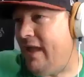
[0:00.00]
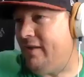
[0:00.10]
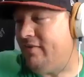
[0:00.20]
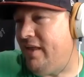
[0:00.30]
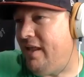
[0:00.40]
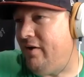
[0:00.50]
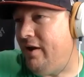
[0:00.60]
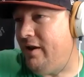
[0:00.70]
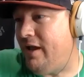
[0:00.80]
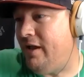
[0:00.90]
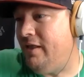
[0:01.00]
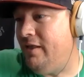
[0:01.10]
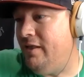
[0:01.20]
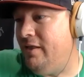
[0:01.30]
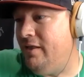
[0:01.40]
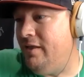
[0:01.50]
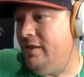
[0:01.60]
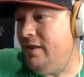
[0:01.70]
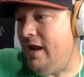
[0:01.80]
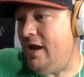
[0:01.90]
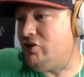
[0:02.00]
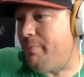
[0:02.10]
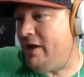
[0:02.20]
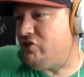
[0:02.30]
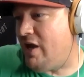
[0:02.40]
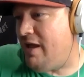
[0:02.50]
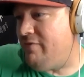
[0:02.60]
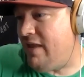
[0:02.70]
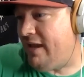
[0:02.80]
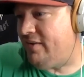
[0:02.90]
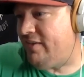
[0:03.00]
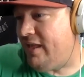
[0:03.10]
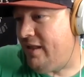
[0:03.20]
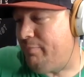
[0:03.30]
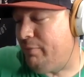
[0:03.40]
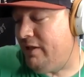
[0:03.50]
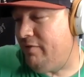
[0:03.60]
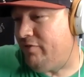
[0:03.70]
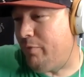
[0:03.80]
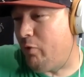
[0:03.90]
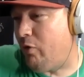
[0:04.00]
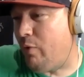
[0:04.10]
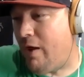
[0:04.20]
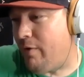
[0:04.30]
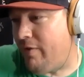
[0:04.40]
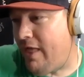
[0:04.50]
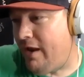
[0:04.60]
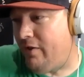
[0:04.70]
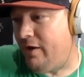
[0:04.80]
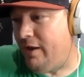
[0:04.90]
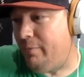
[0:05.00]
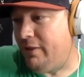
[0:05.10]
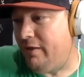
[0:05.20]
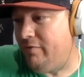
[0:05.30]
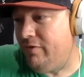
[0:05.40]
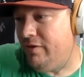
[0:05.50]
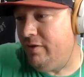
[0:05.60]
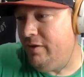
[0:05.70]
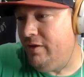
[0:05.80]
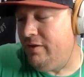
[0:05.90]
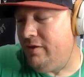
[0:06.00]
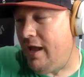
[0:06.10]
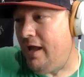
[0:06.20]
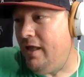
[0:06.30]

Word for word: Dagestan area, yeah. Azerbaijan, Dagestan, I believe, somewhere around in that area. Something I believe. Like that. Yeah.